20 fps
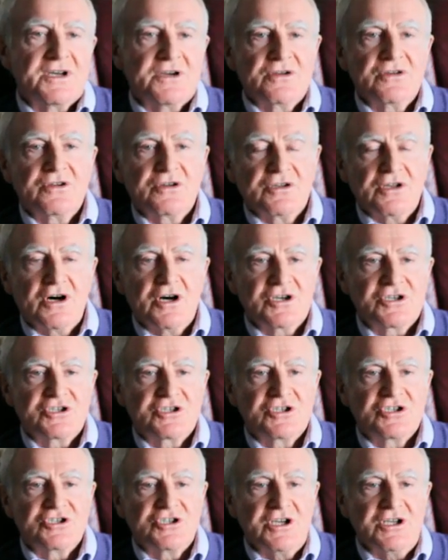ar an
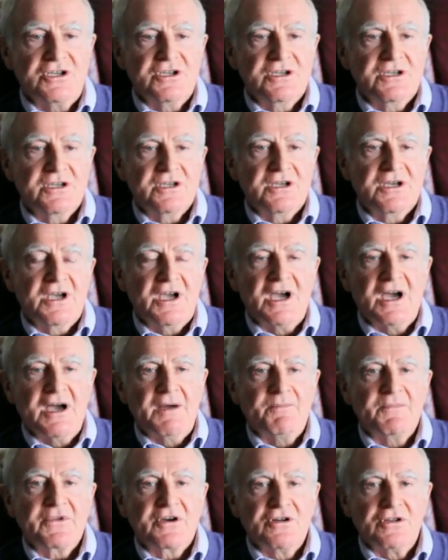gláiste sin
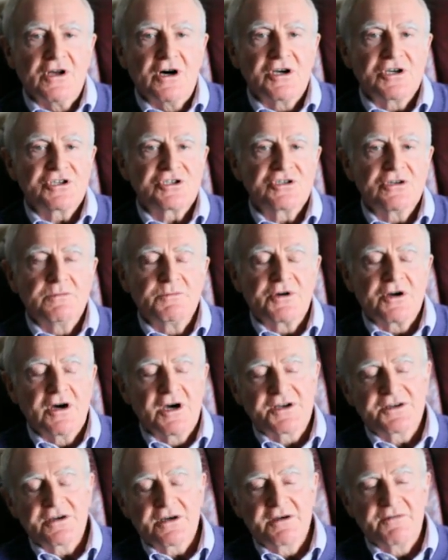um, choláiste
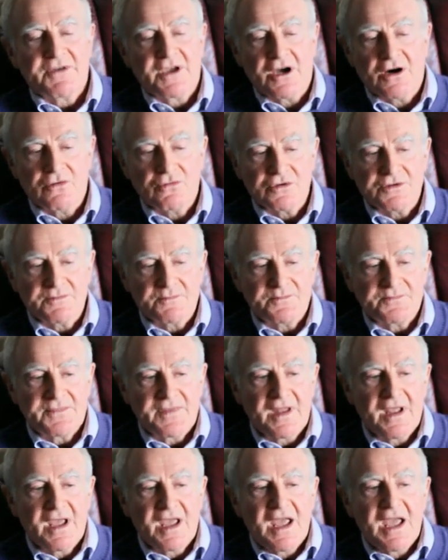amráitecha
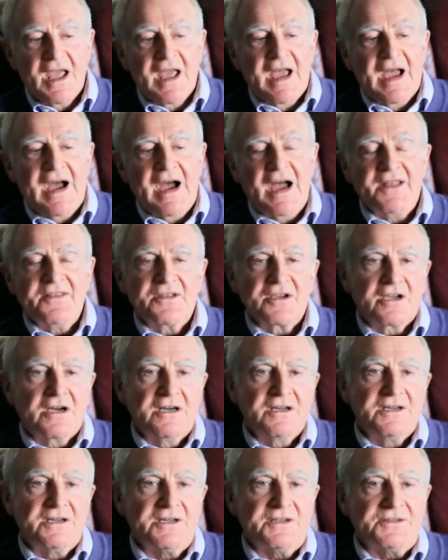and the,
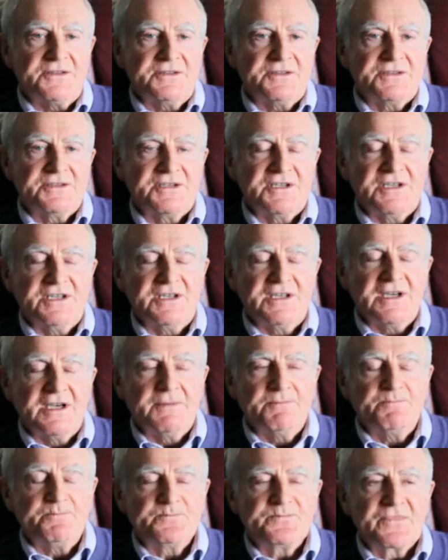um, the
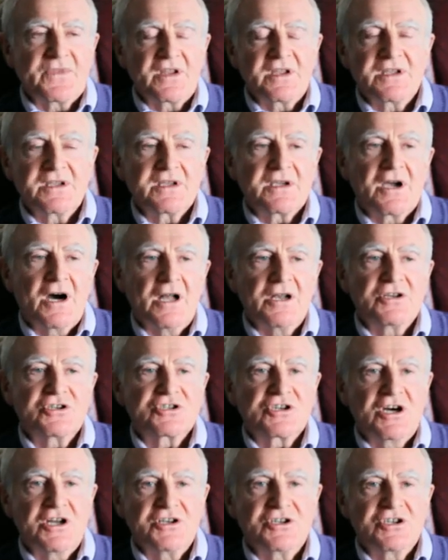um, college
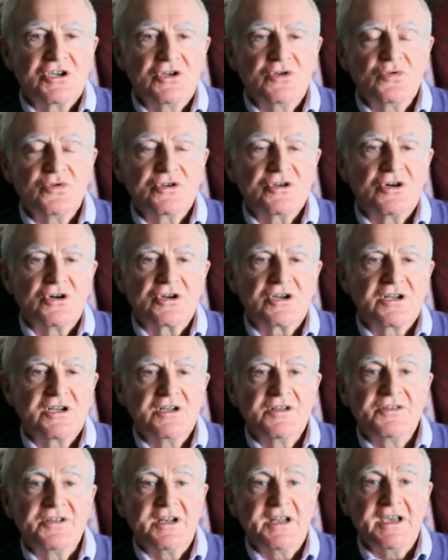continued until
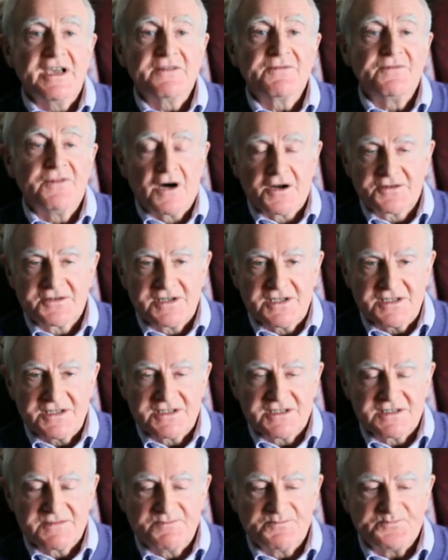the late
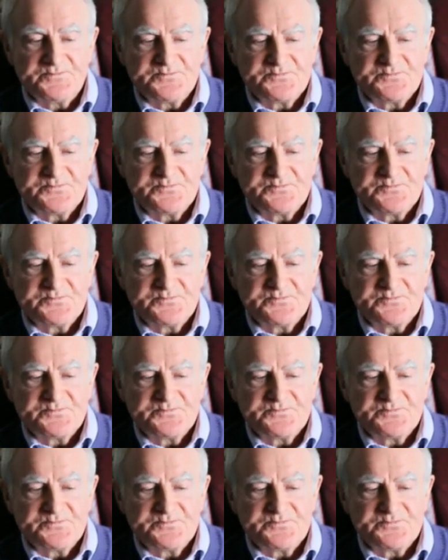40s.